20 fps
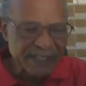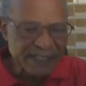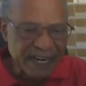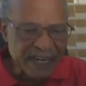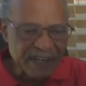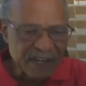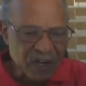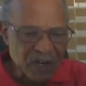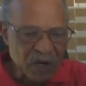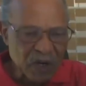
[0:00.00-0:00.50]

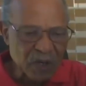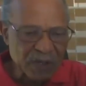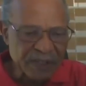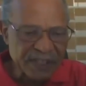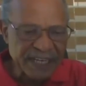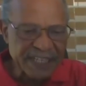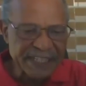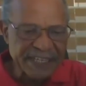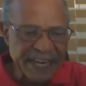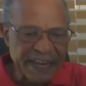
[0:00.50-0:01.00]
diagnosed
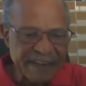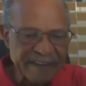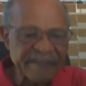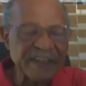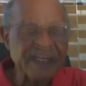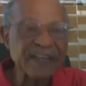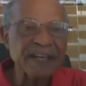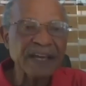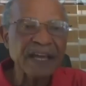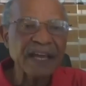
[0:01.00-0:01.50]
as
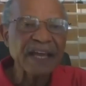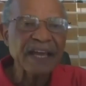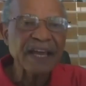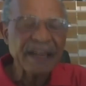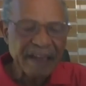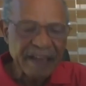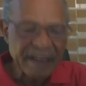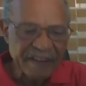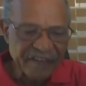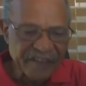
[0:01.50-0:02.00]
having
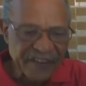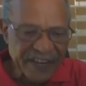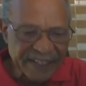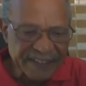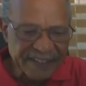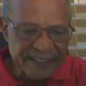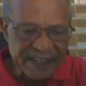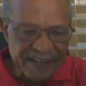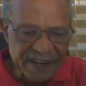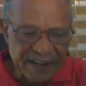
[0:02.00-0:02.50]
a
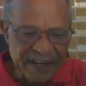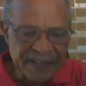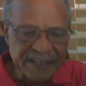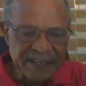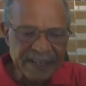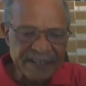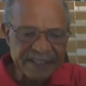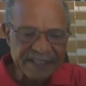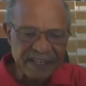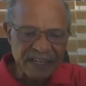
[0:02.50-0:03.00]
first
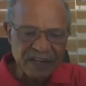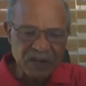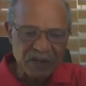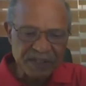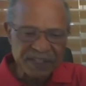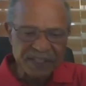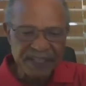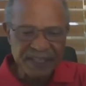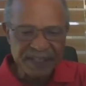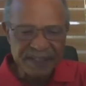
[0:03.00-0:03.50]
degree
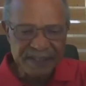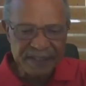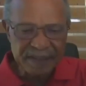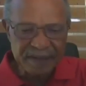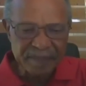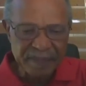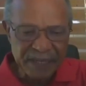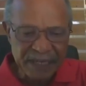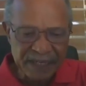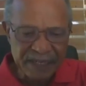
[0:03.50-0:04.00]
silicosis
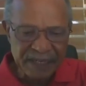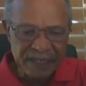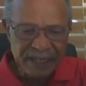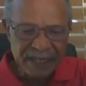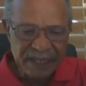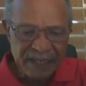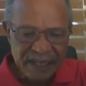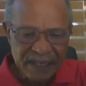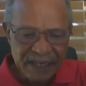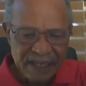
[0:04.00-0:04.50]
by
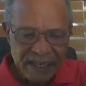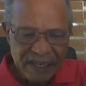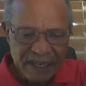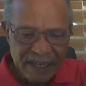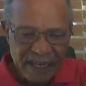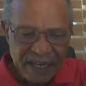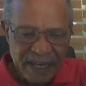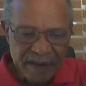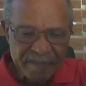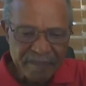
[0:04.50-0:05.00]

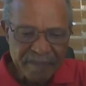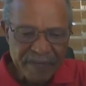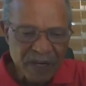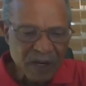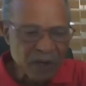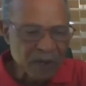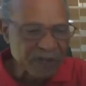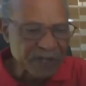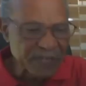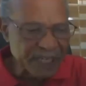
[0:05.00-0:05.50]

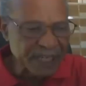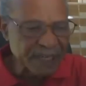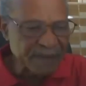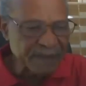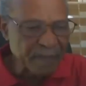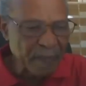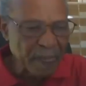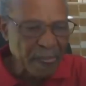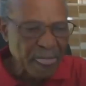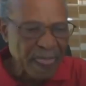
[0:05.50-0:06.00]

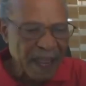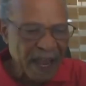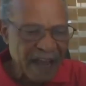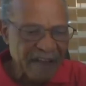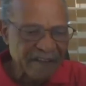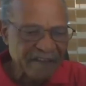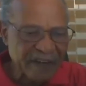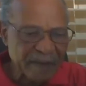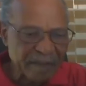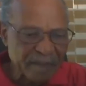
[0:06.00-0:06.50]
MBOD
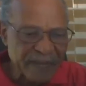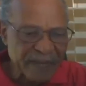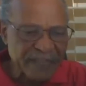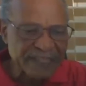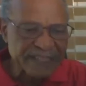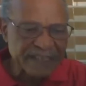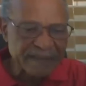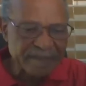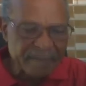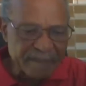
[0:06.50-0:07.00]
after being
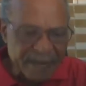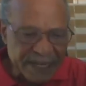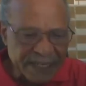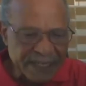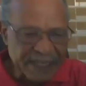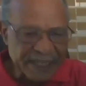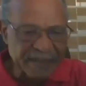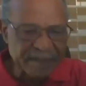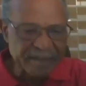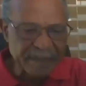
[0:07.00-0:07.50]

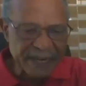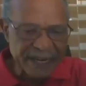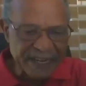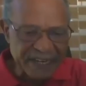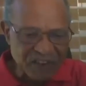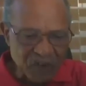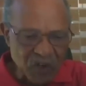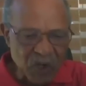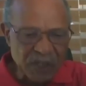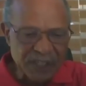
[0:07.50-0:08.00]
submitted by a
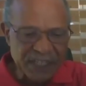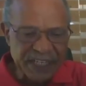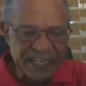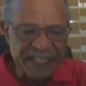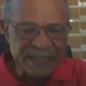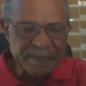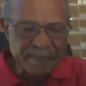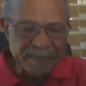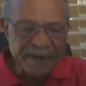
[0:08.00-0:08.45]
doctor